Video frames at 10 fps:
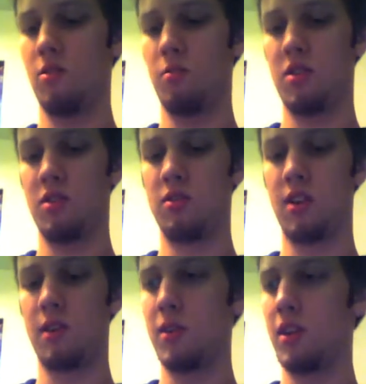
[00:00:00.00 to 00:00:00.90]
hoping to
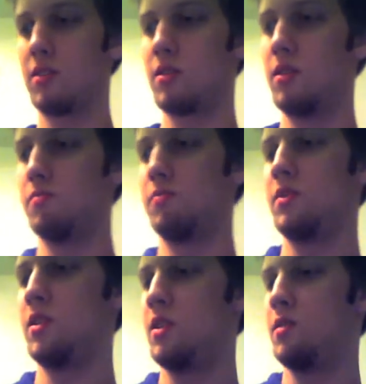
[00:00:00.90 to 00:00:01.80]
dominate some
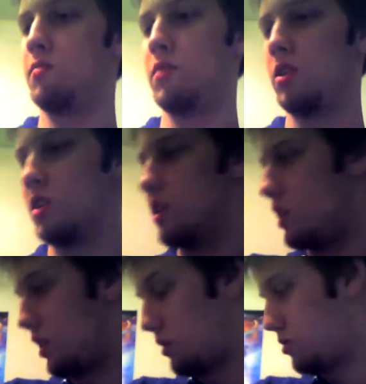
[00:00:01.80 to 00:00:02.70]
Myr and
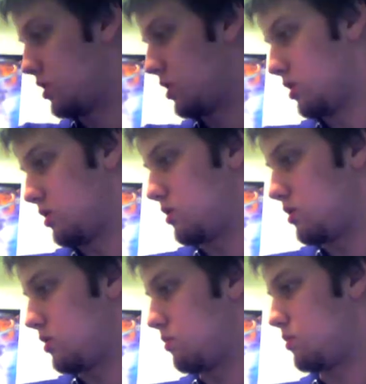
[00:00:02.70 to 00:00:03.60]
aligned players
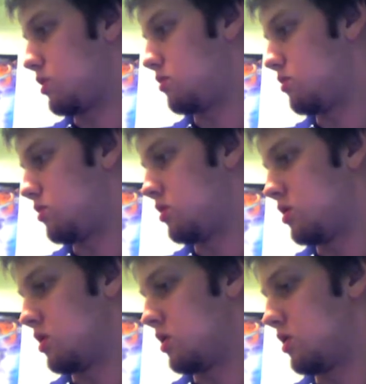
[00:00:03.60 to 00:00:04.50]
tomorrow.
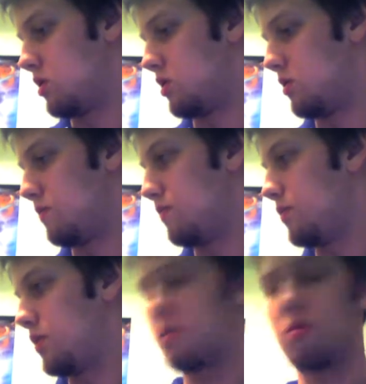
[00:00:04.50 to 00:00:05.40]

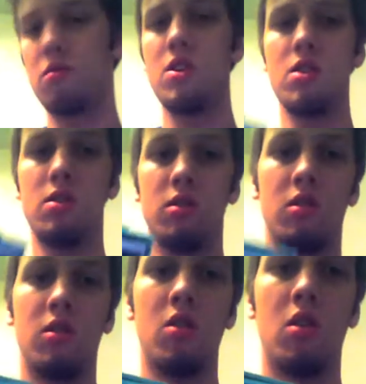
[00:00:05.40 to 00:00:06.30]
3
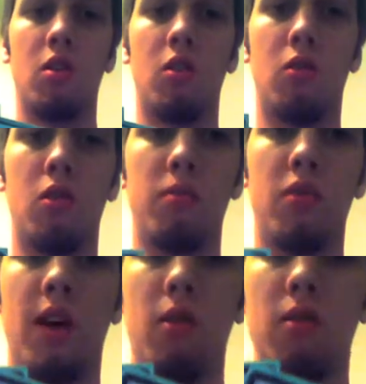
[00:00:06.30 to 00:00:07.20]
Core
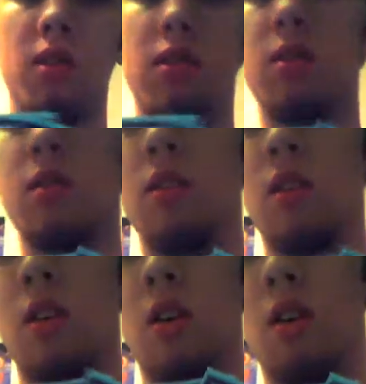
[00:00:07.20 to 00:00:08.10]
Prowlers.
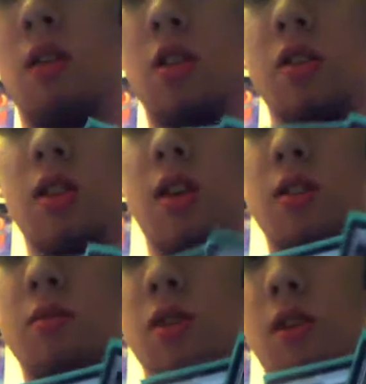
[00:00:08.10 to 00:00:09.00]
Originally
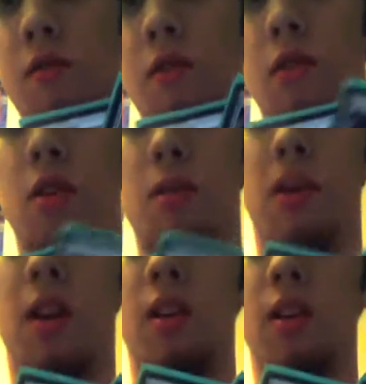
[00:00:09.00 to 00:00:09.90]
I was playing 4,
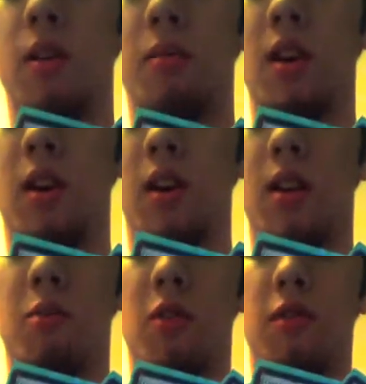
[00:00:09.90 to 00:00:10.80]
but I ended up getting a
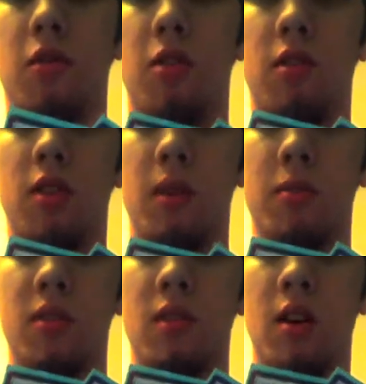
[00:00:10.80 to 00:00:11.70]
lot more 4
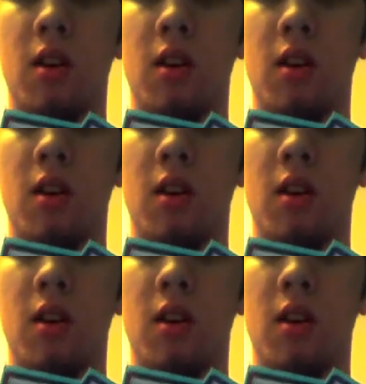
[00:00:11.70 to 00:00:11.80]
drops,